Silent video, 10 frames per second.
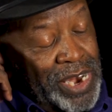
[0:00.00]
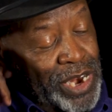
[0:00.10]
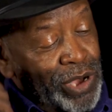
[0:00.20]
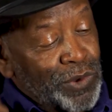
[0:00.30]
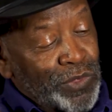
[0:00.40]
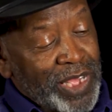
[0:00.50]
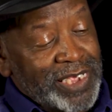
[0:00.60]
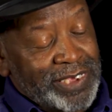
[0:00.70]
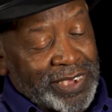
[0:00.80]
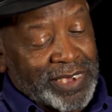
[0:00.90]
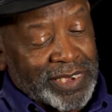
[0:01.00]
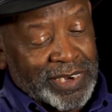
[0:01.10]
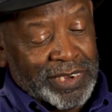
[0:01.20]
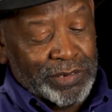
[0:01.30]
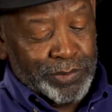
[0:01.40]
know that she
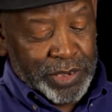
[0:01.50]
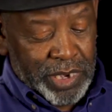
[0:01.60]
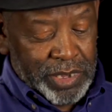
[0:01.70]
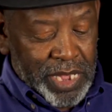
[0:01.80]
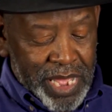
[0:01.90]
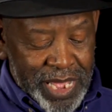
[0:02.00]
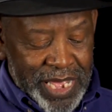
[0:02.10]
could do, because